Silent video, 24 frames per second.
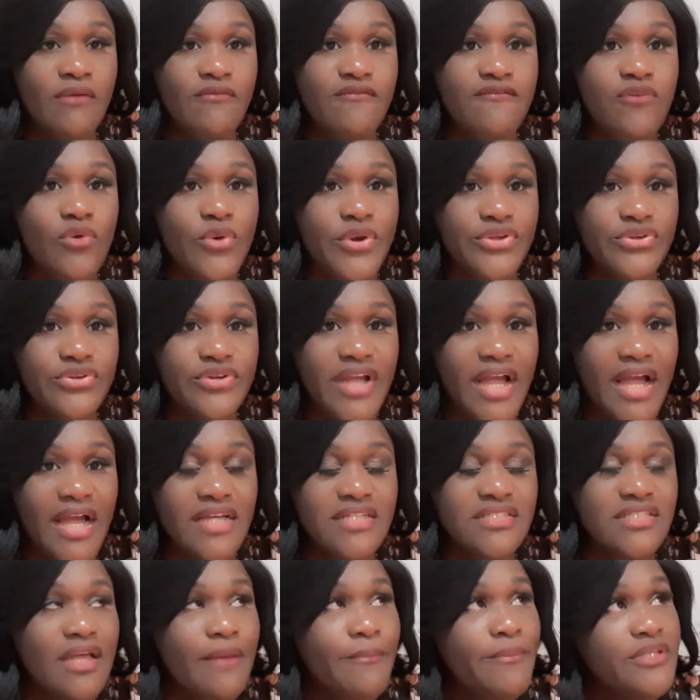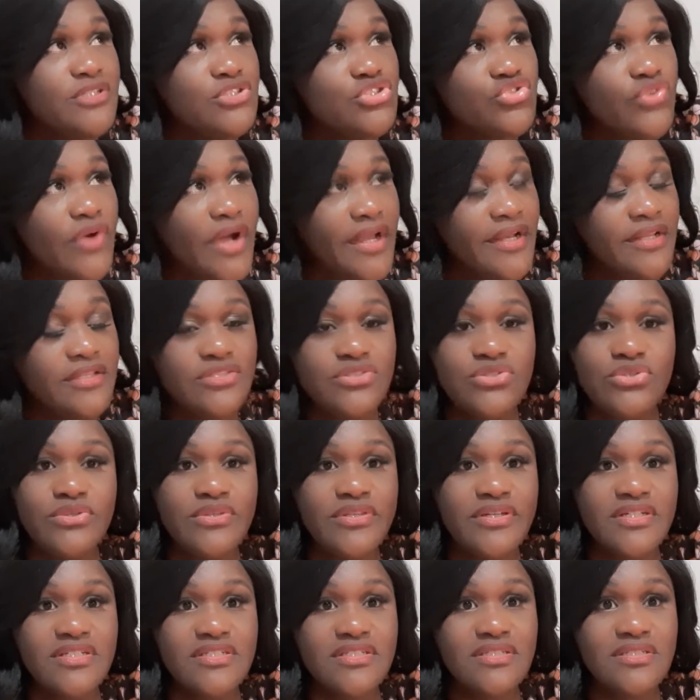for you guys. I've been trying to do
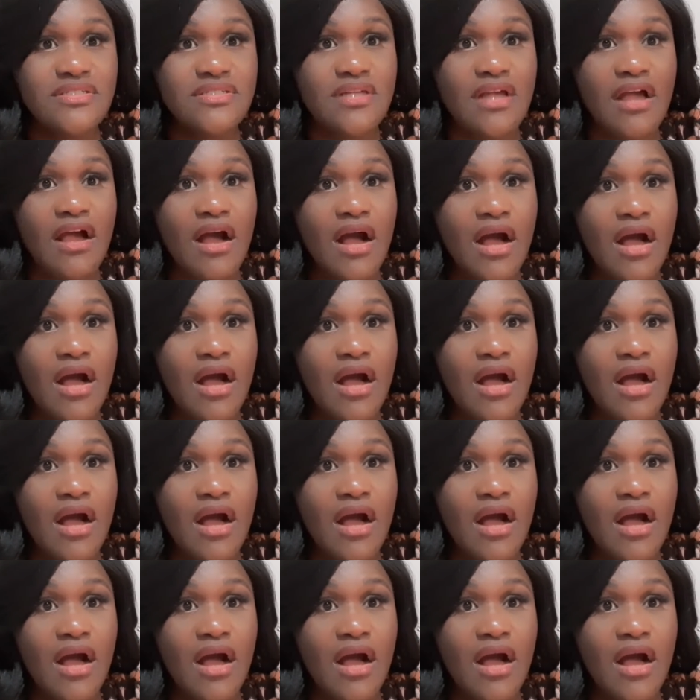this